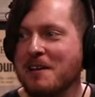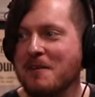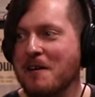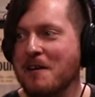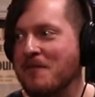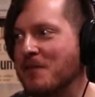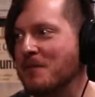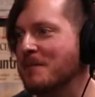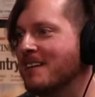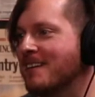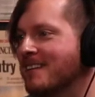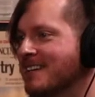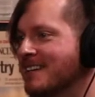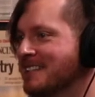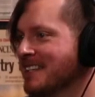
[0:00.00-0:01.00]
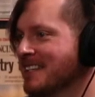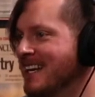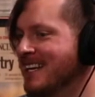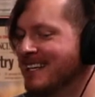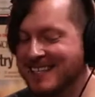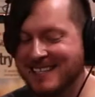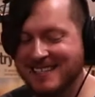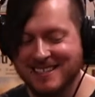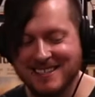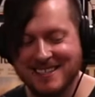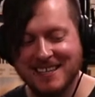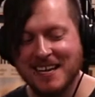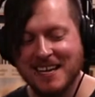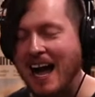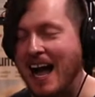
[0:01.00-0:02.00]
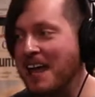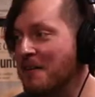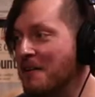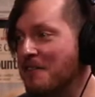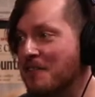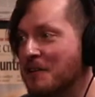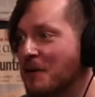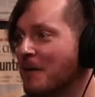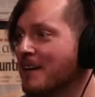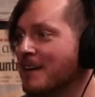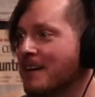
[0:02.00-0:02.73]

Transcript: want from me on this? the, I don't even know where to